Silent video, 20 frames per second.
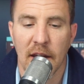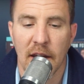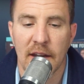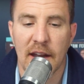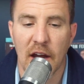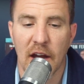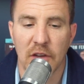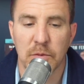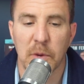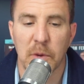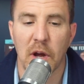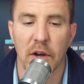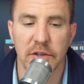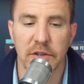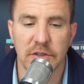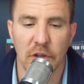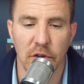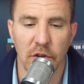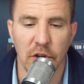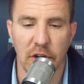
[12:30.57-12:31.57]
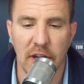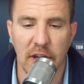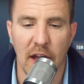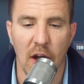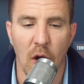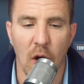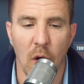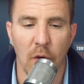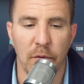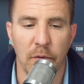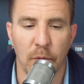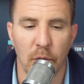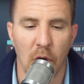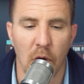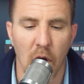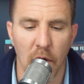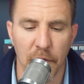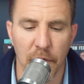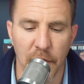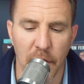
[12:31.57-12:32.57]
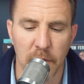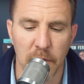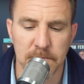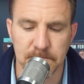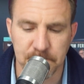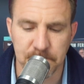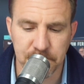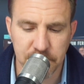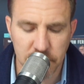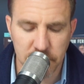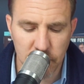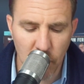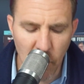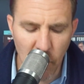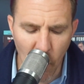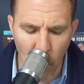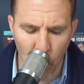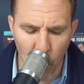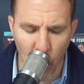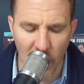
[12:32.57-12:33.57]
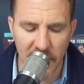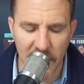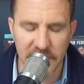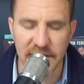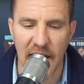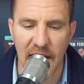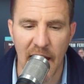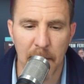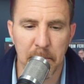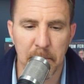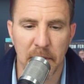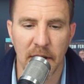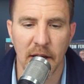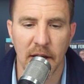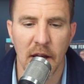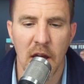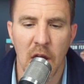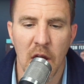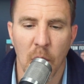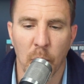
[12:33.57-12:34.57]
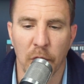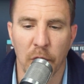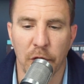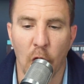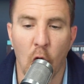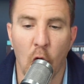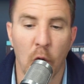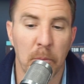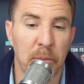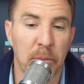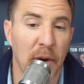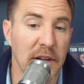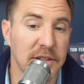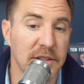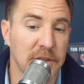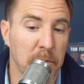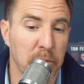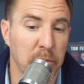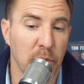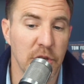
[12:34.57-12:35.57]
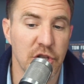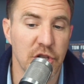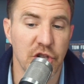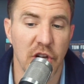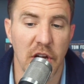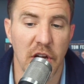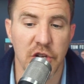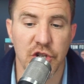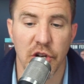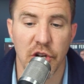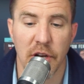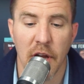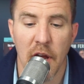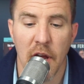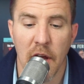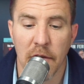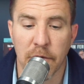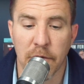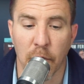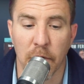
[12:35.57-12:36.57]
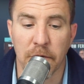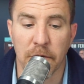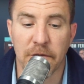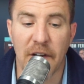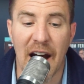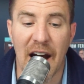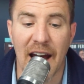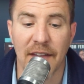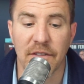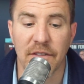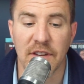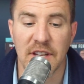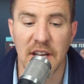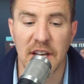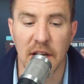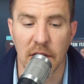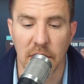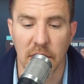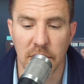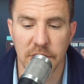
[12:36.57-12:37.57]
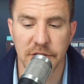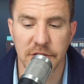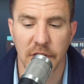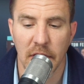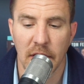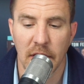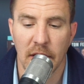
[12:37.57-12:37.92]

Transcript: Now, as we also look at overall though, what is happening with home price depreciation for 5 years,